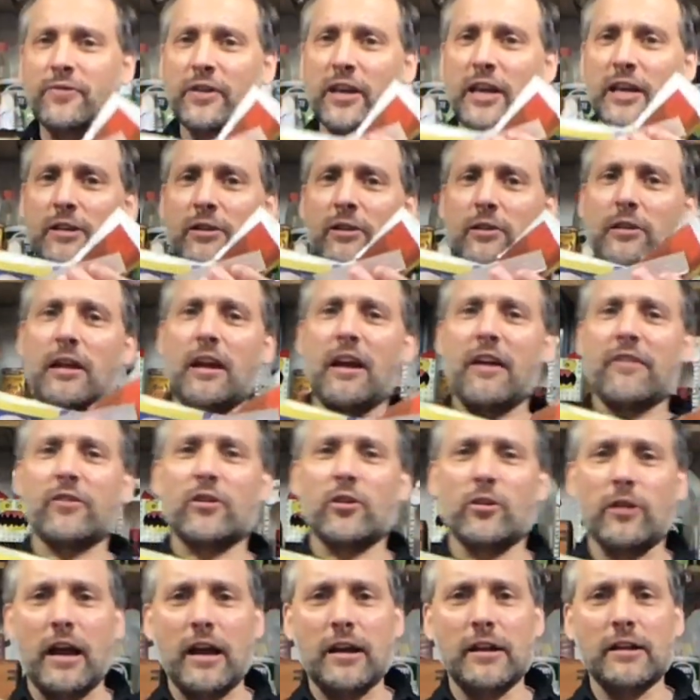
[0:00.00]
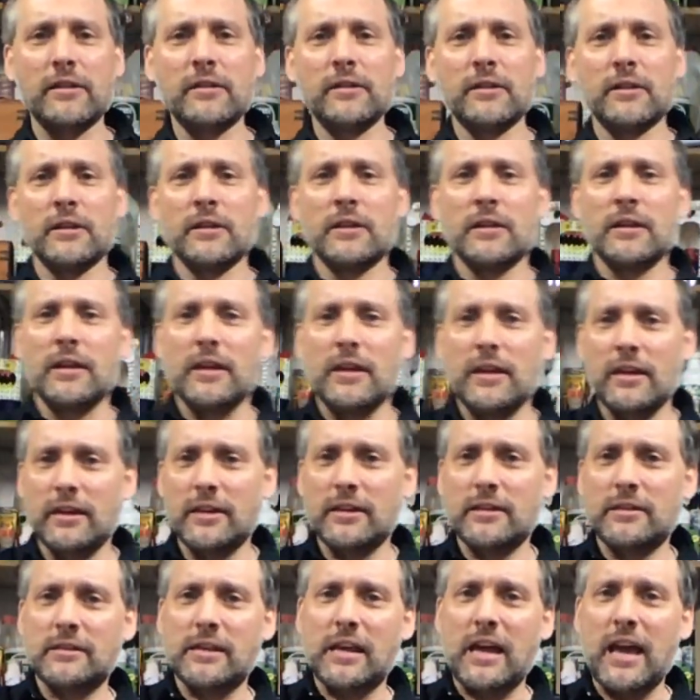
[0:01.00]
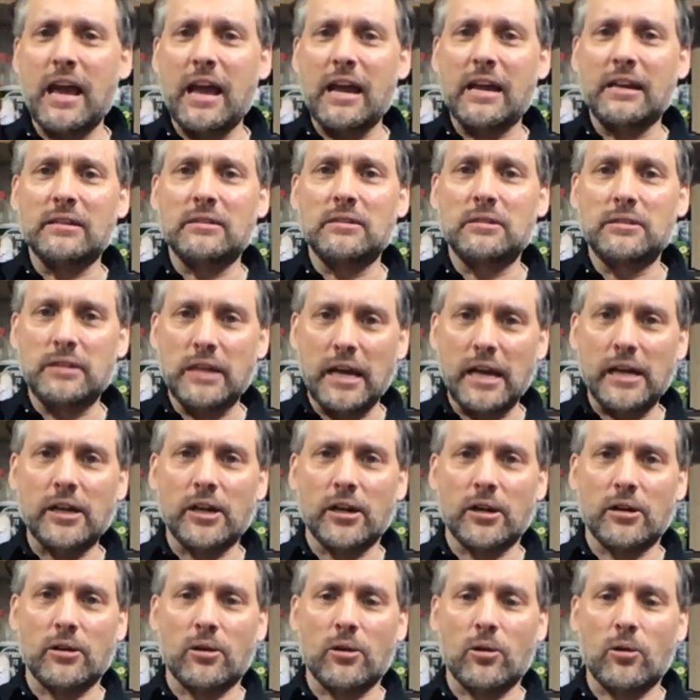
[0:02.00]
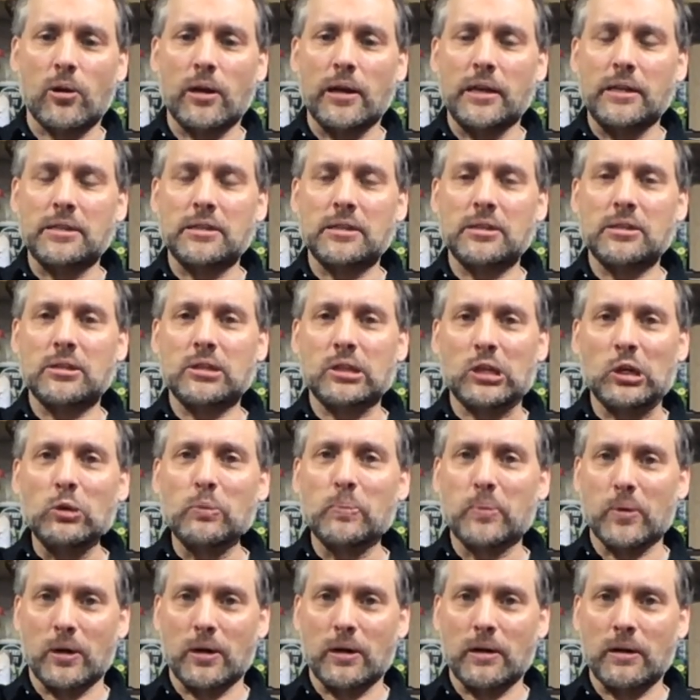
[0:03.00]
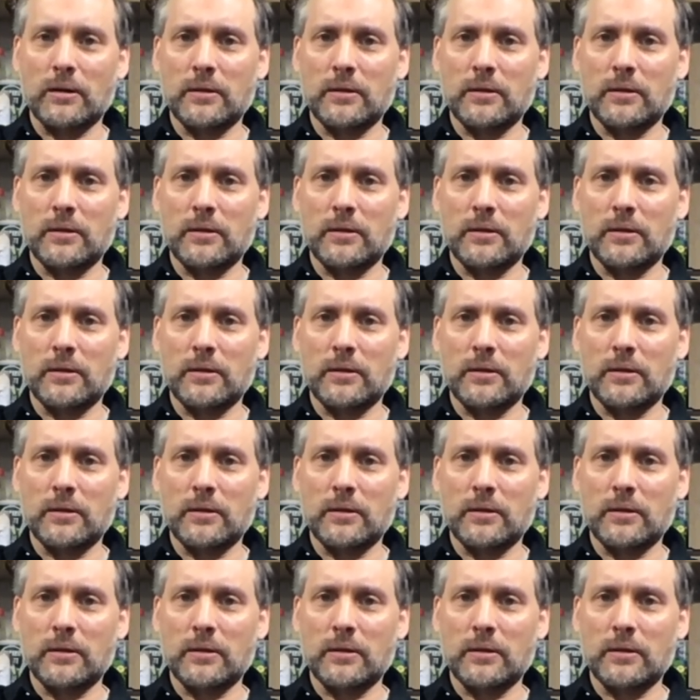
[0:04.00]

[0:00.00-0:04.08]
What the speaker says: vehicle that I've created is a digger or a scooper.